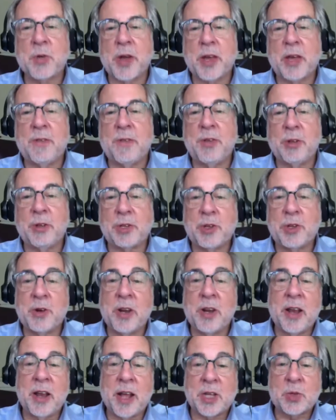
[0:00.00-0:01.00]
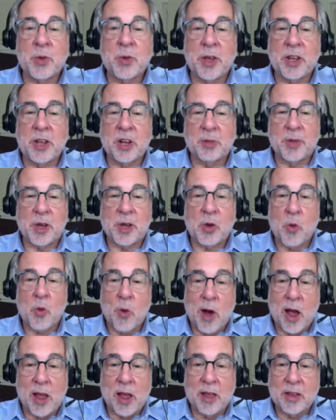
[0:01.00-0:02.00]
if you'll tune in next week, it'll be
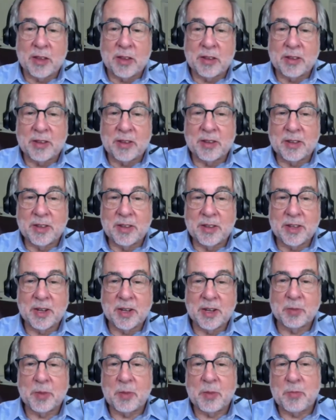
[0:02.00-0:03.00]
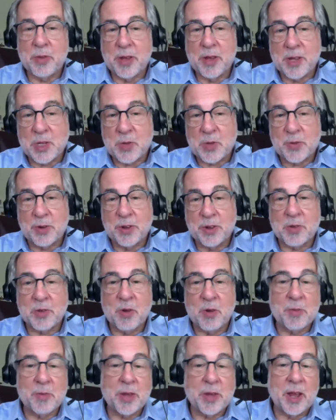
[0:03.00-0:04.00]
quiet. It'll be peaceful. There
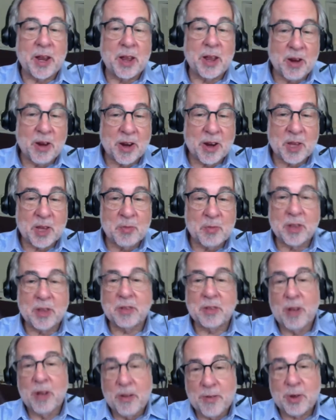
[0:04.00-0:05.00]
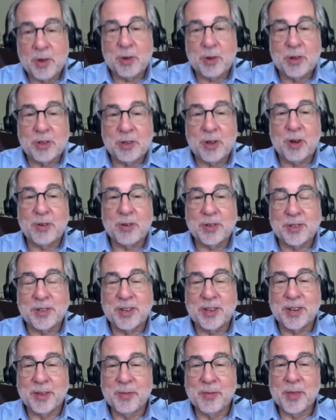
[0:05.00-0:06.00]
won't be any argument. We'll have a good Torah
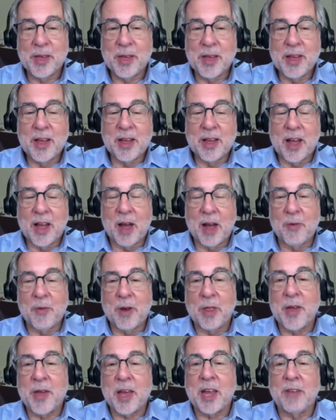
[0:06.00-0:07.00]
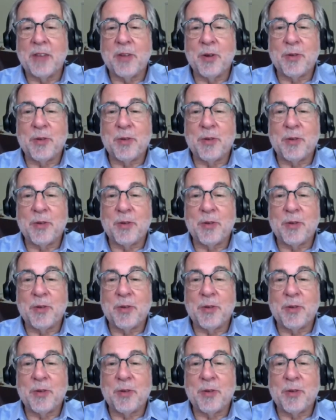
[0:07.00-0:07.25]
study. I want to thank everyone for